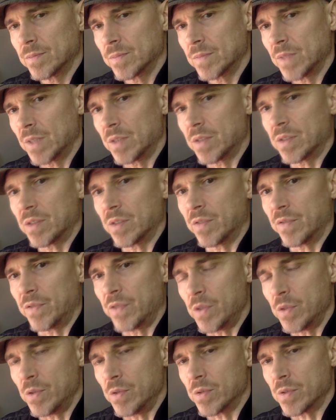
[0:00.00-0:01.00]
it's
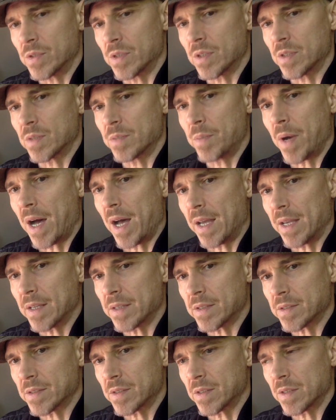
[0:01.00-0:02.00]
diffused, it's
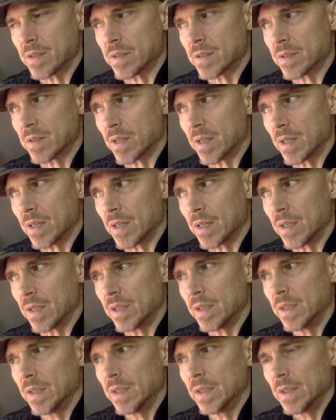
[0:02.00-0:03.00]
biased, it's
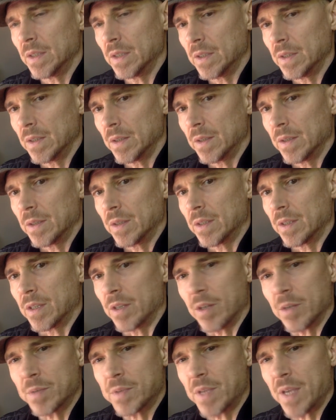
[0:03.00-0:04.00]
you
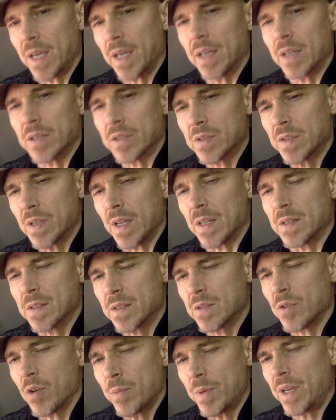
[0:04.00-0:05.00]
know what I'm saying? It's
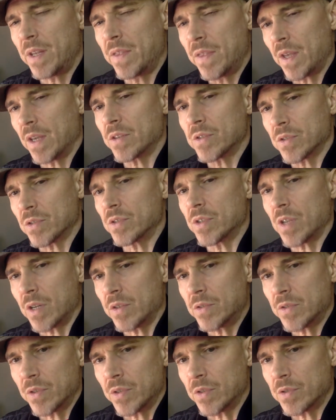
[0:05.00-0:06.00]
so many things are
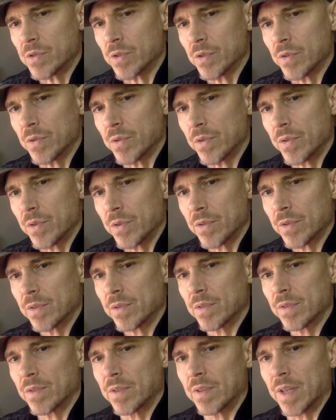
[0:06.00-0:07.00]
done to the truth
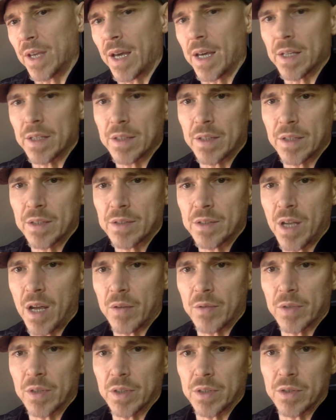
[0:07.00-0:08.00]
that it's
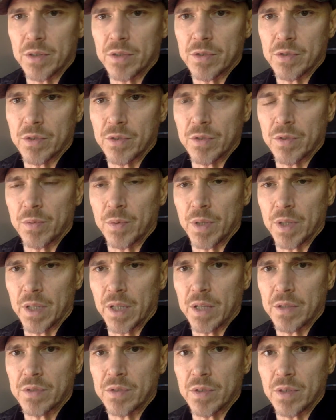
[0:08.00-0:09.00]
not really the truth when it
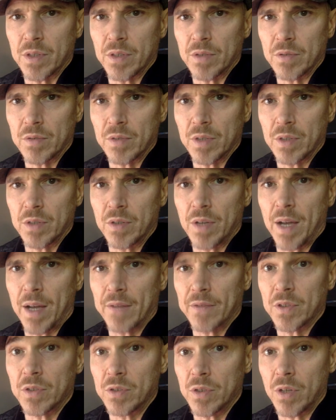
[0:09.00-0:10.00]
gets to you, and you
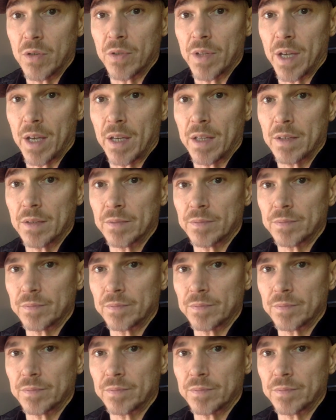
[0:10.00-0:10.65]
have to know that.